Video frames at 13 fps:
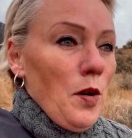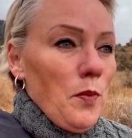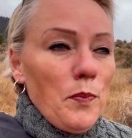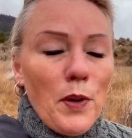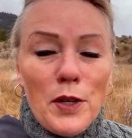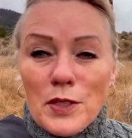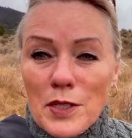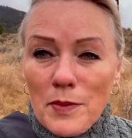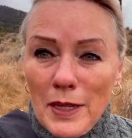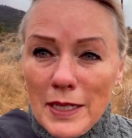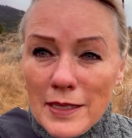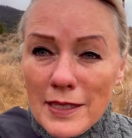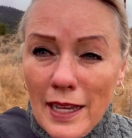Burn some
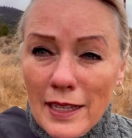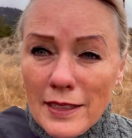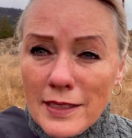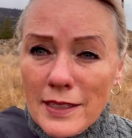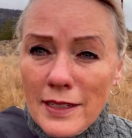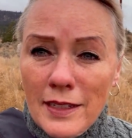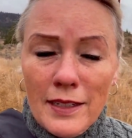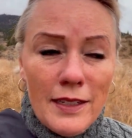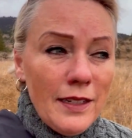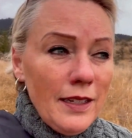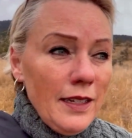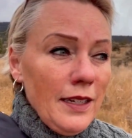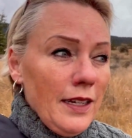incense.
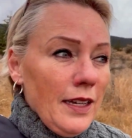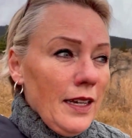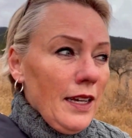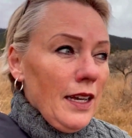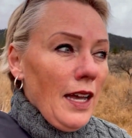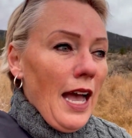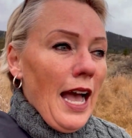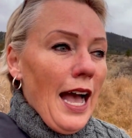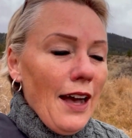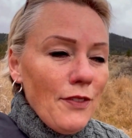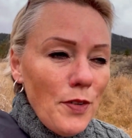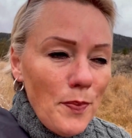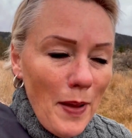
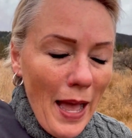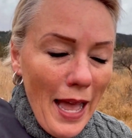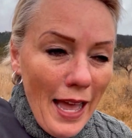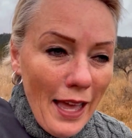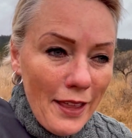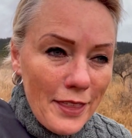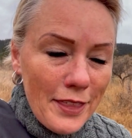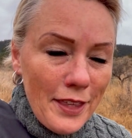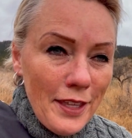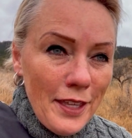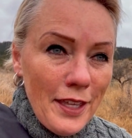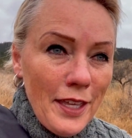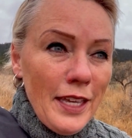Have a bath.
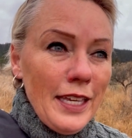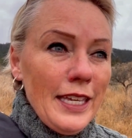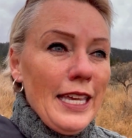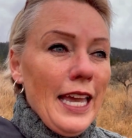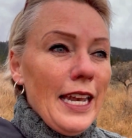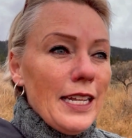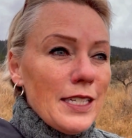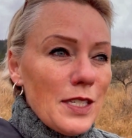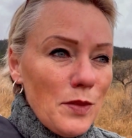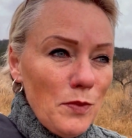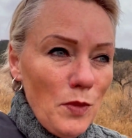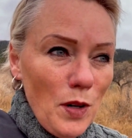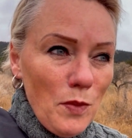Get in
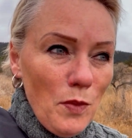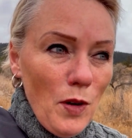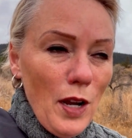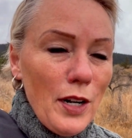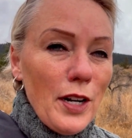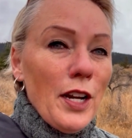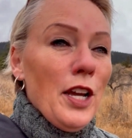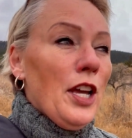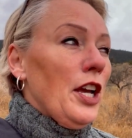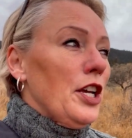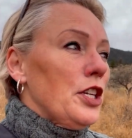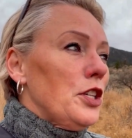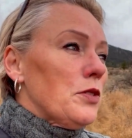some warm water.
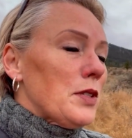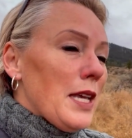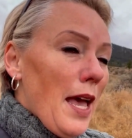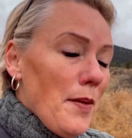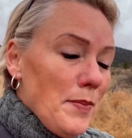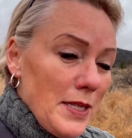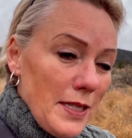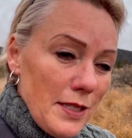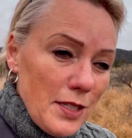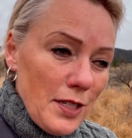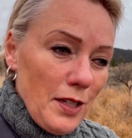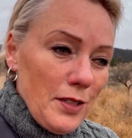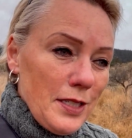Use Epsom
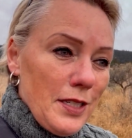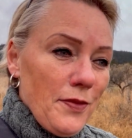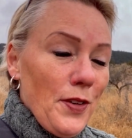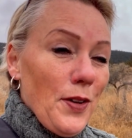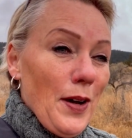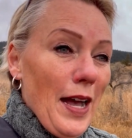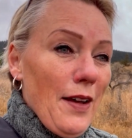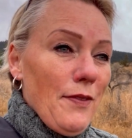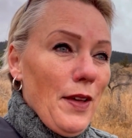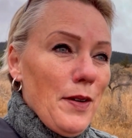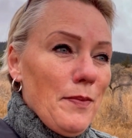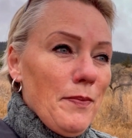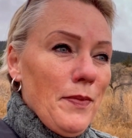salts if you have
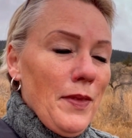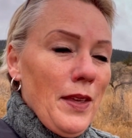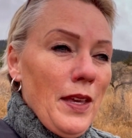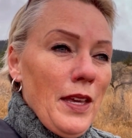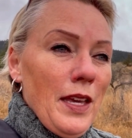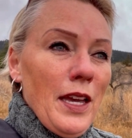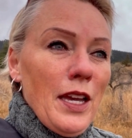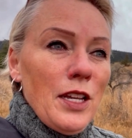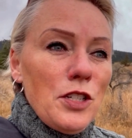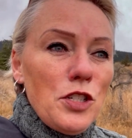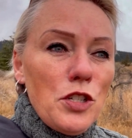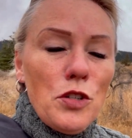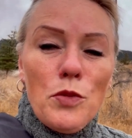them.
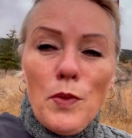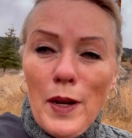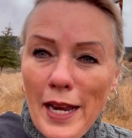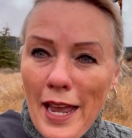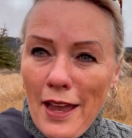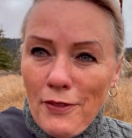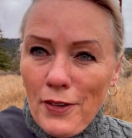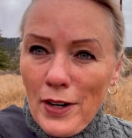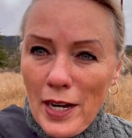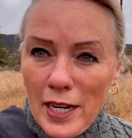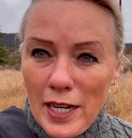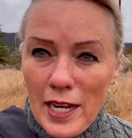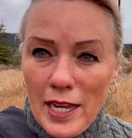Do whatever
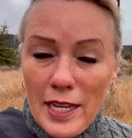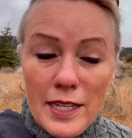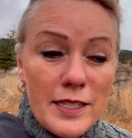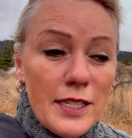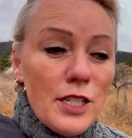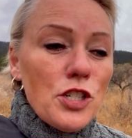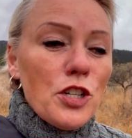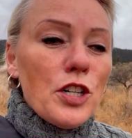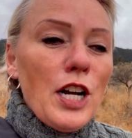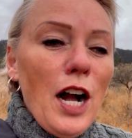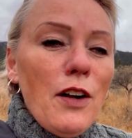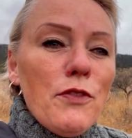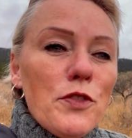it is that you're
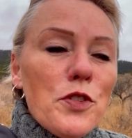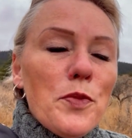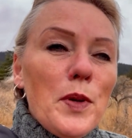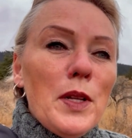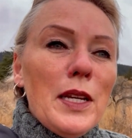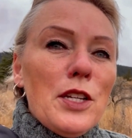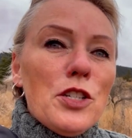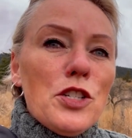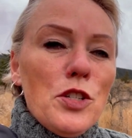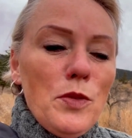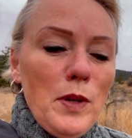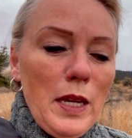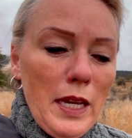comfortable in
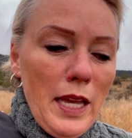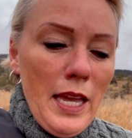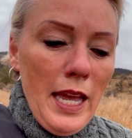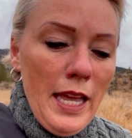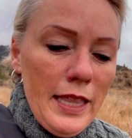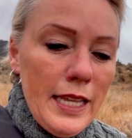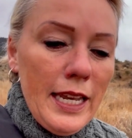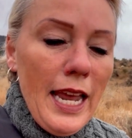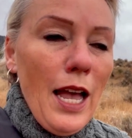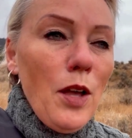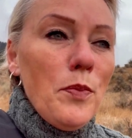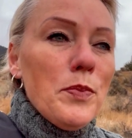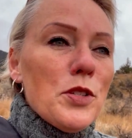doing that
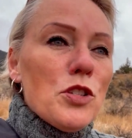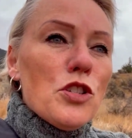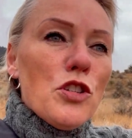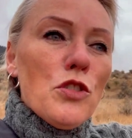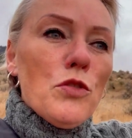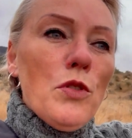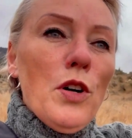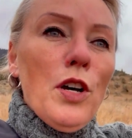helps to